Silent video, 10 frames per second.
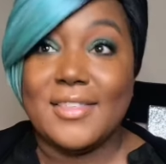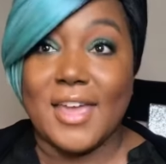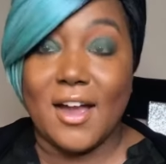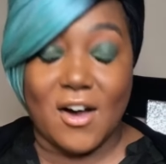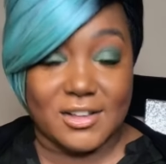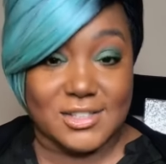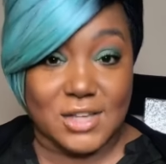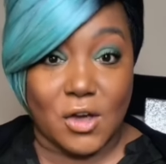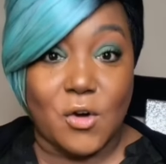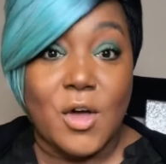they
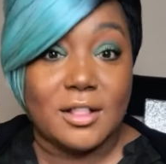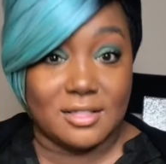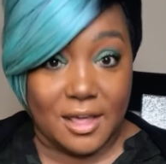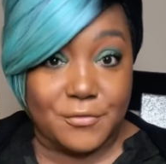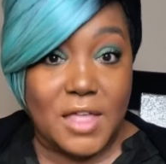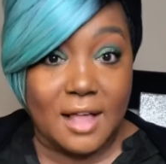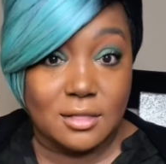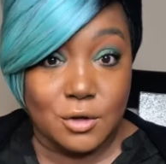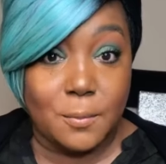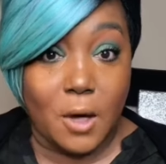also left
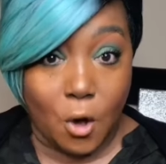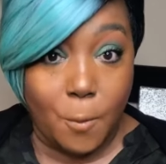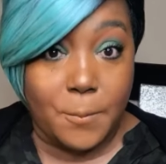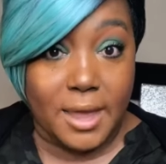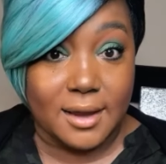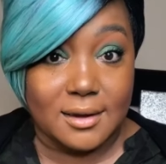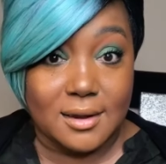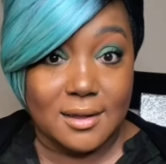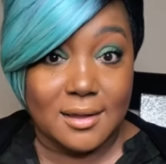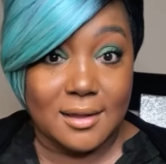that loop
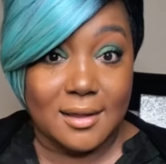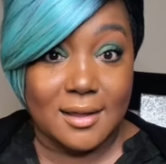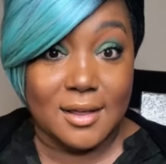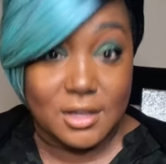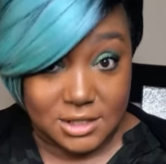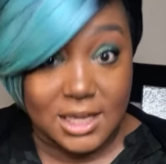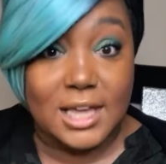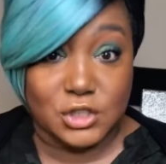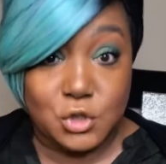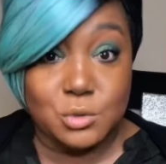open to
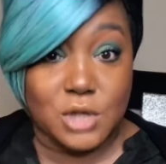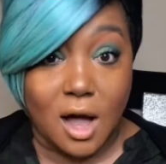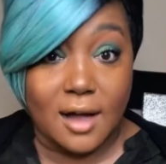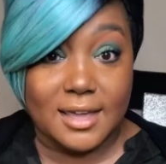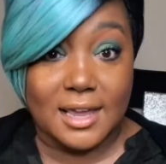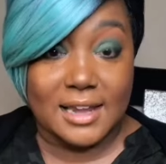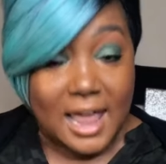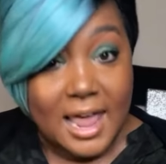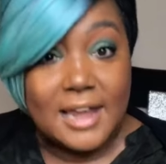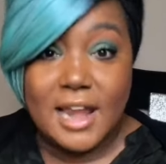get you talking,
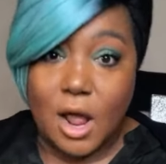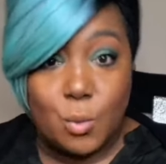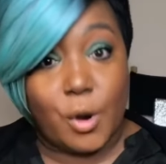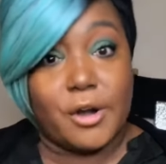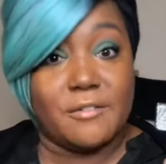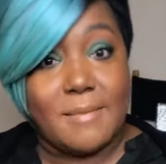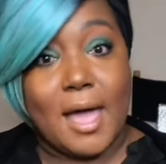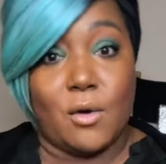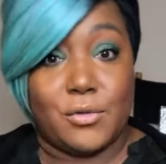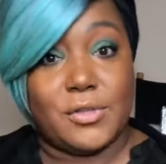and now word of
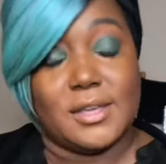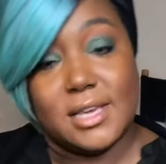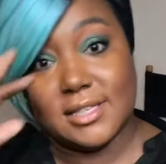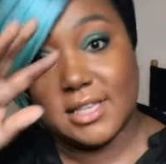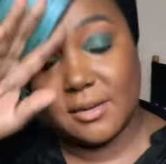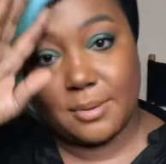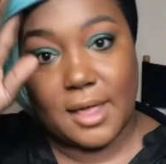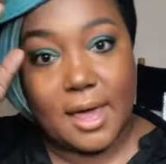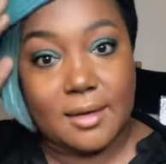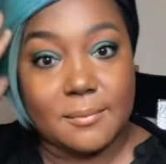mouth is in
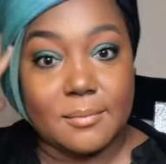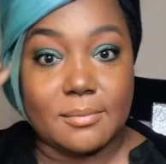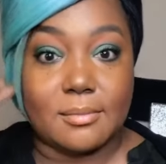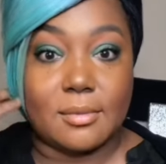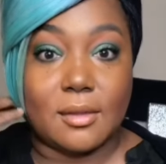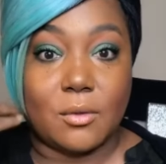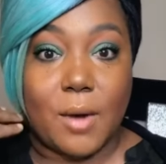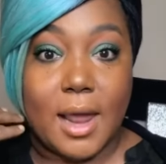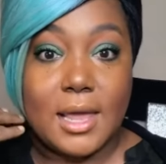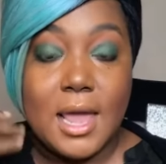play
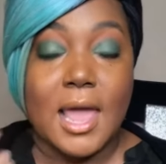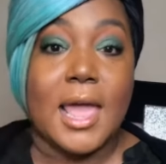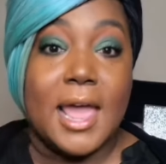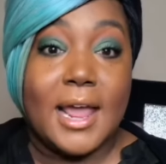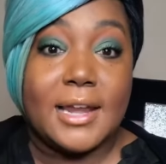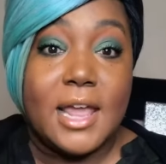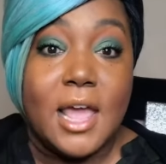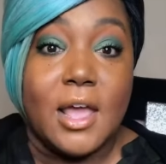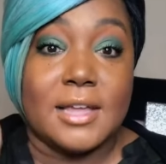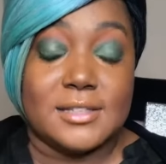right? And
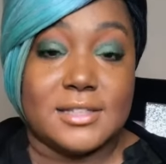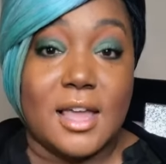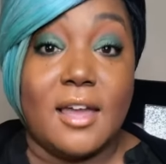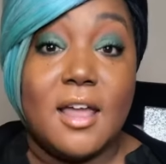instead